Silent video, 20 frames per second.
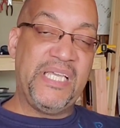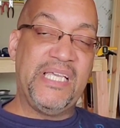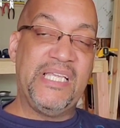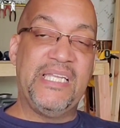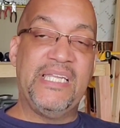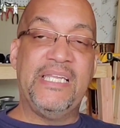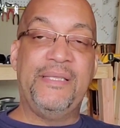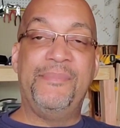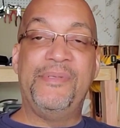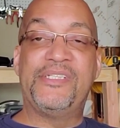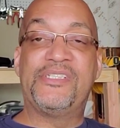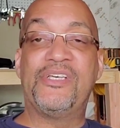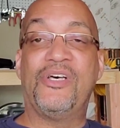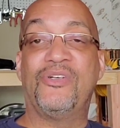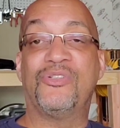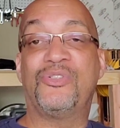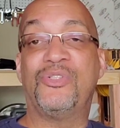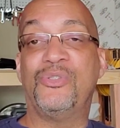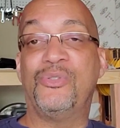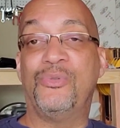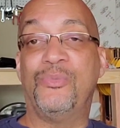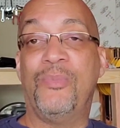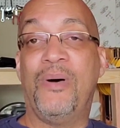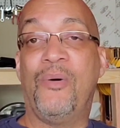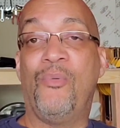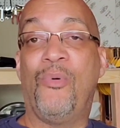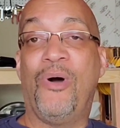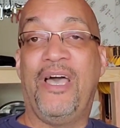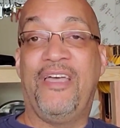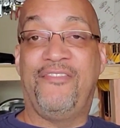Let me talk to my
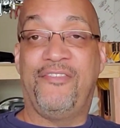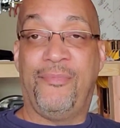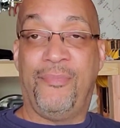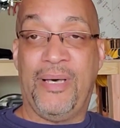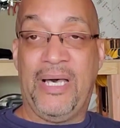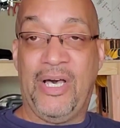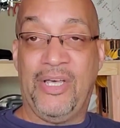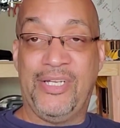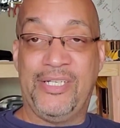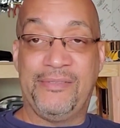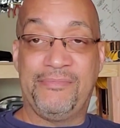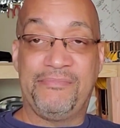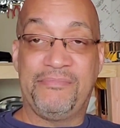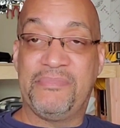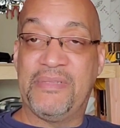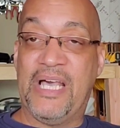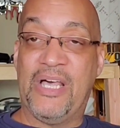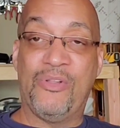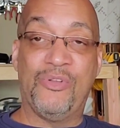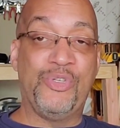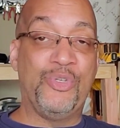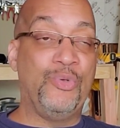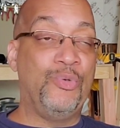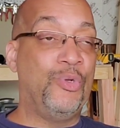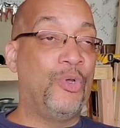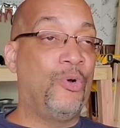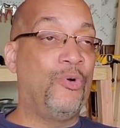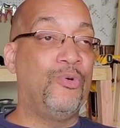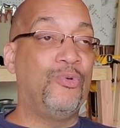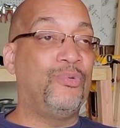wife about it. I
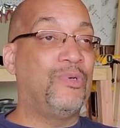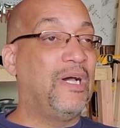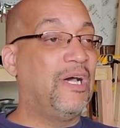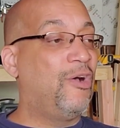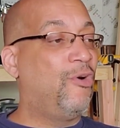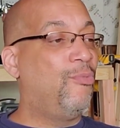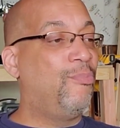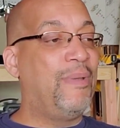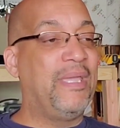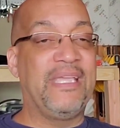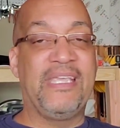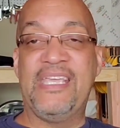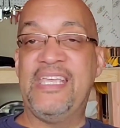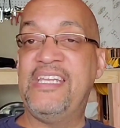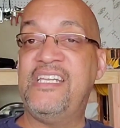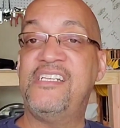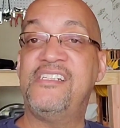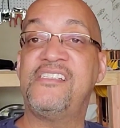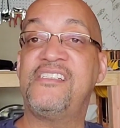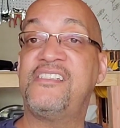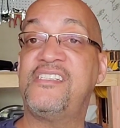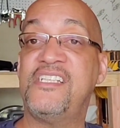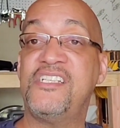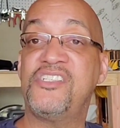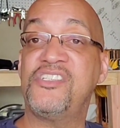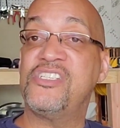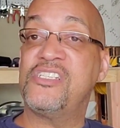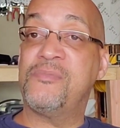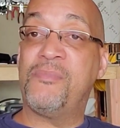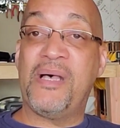don't make any
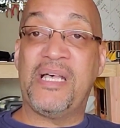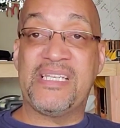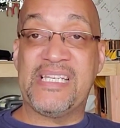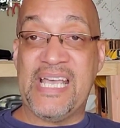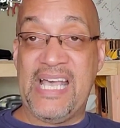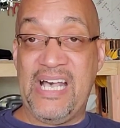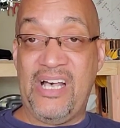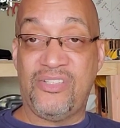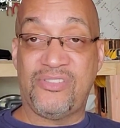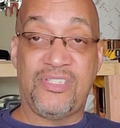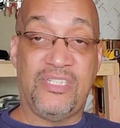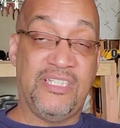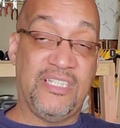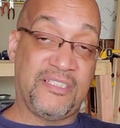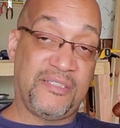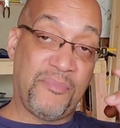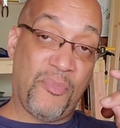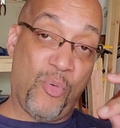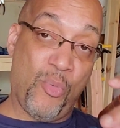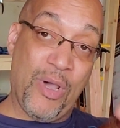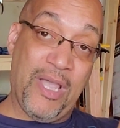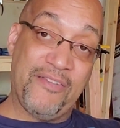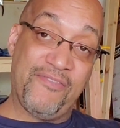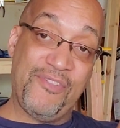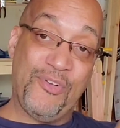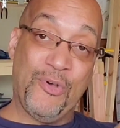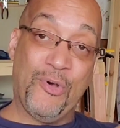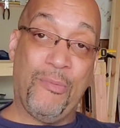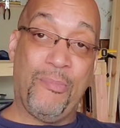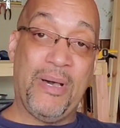decisions about the house unless my wife
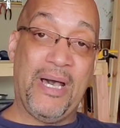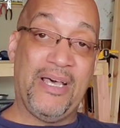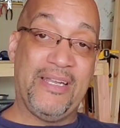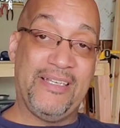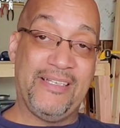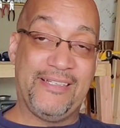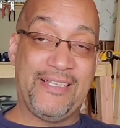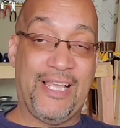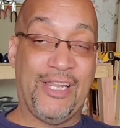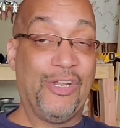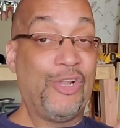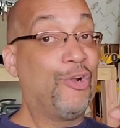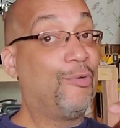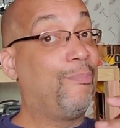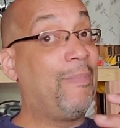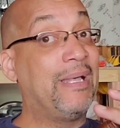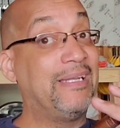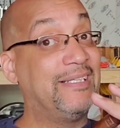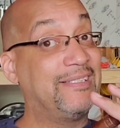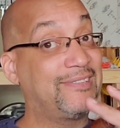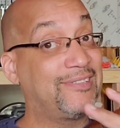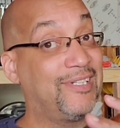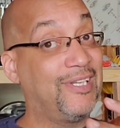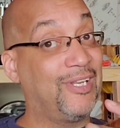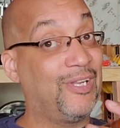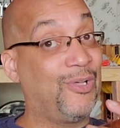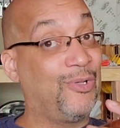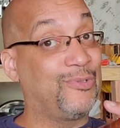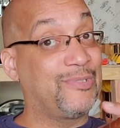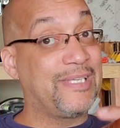know about it. I learned my lesson a
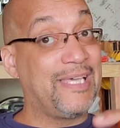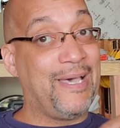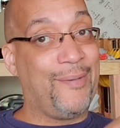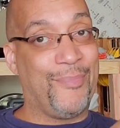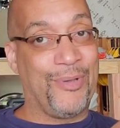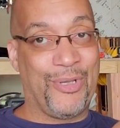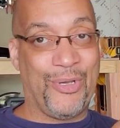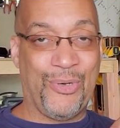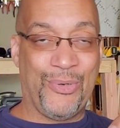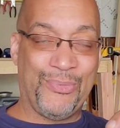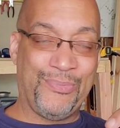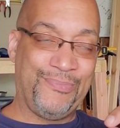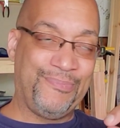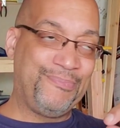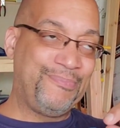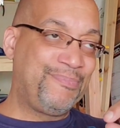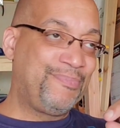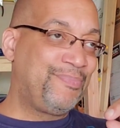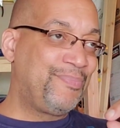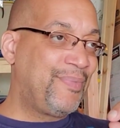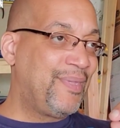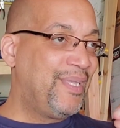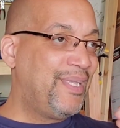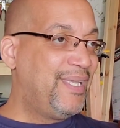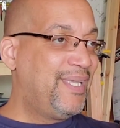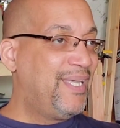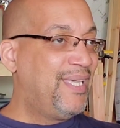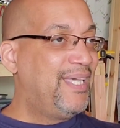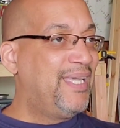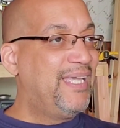long time ago.
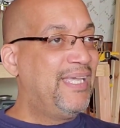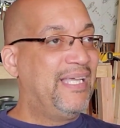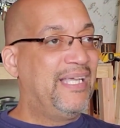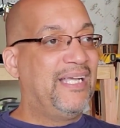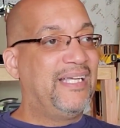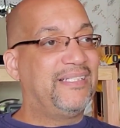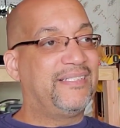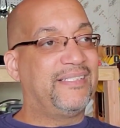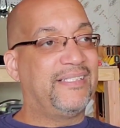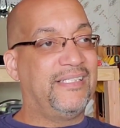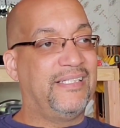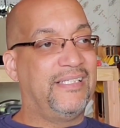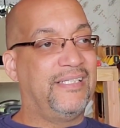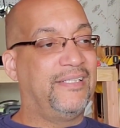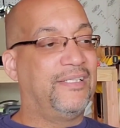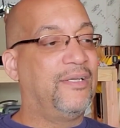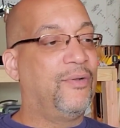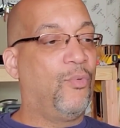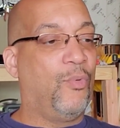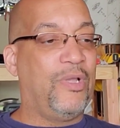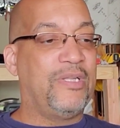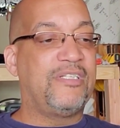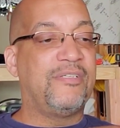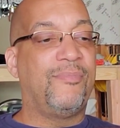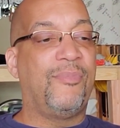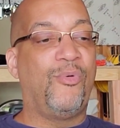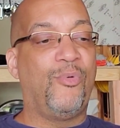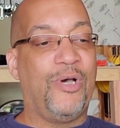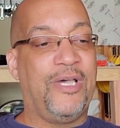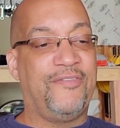I said, wait till
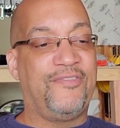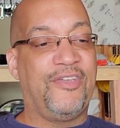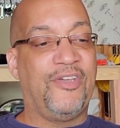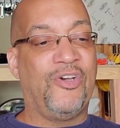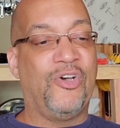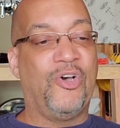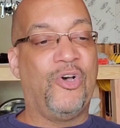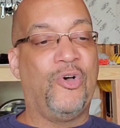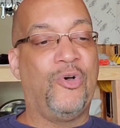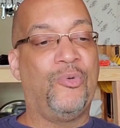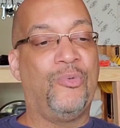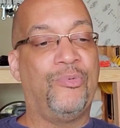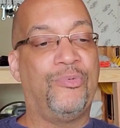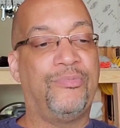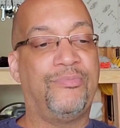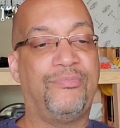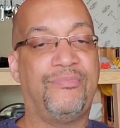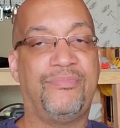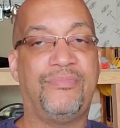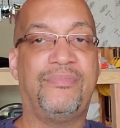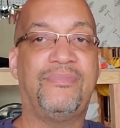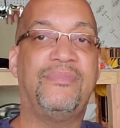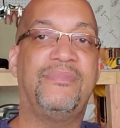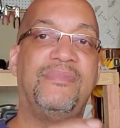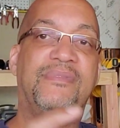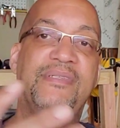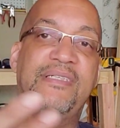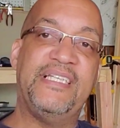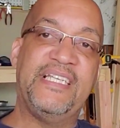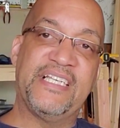my wife get home,
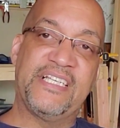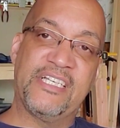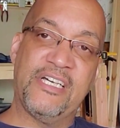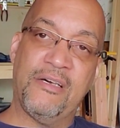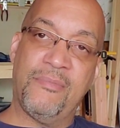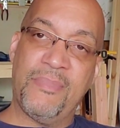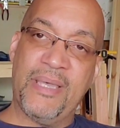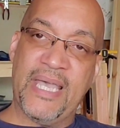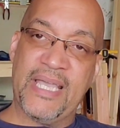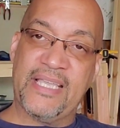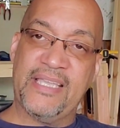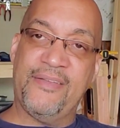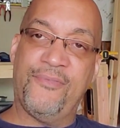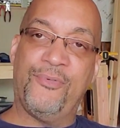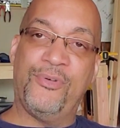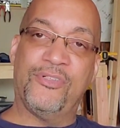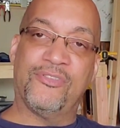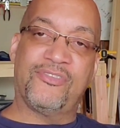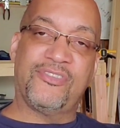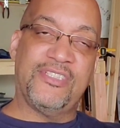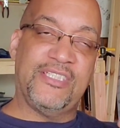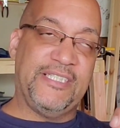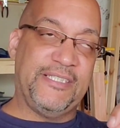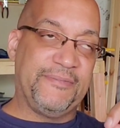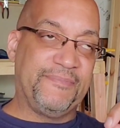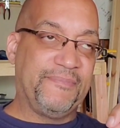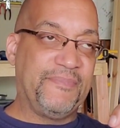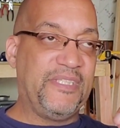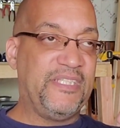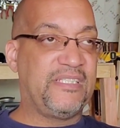then come back and we'll see.
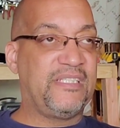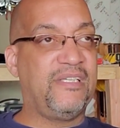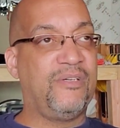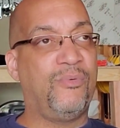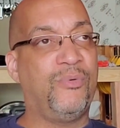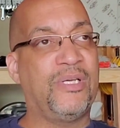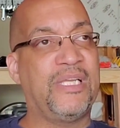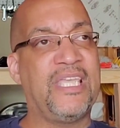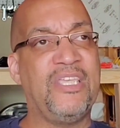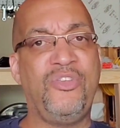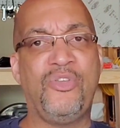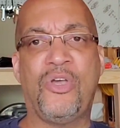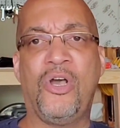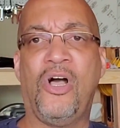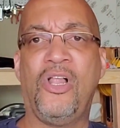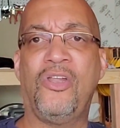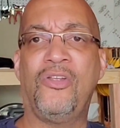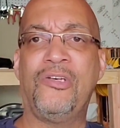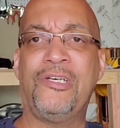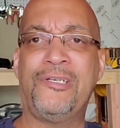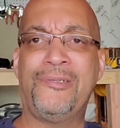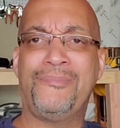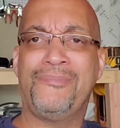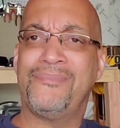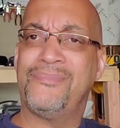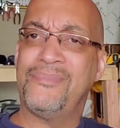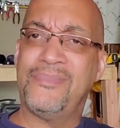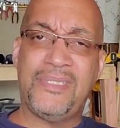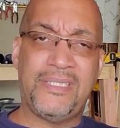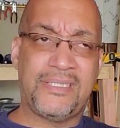He said, well, can you call her up?
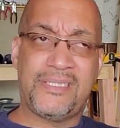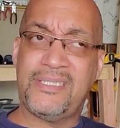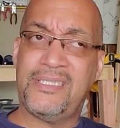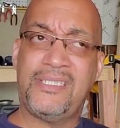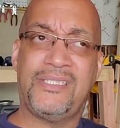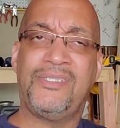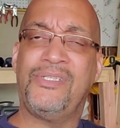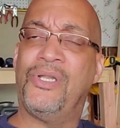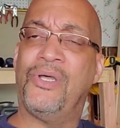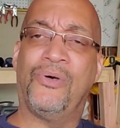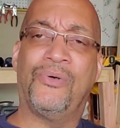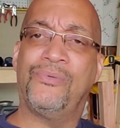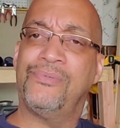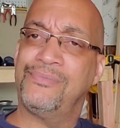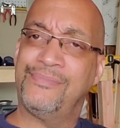I said, no.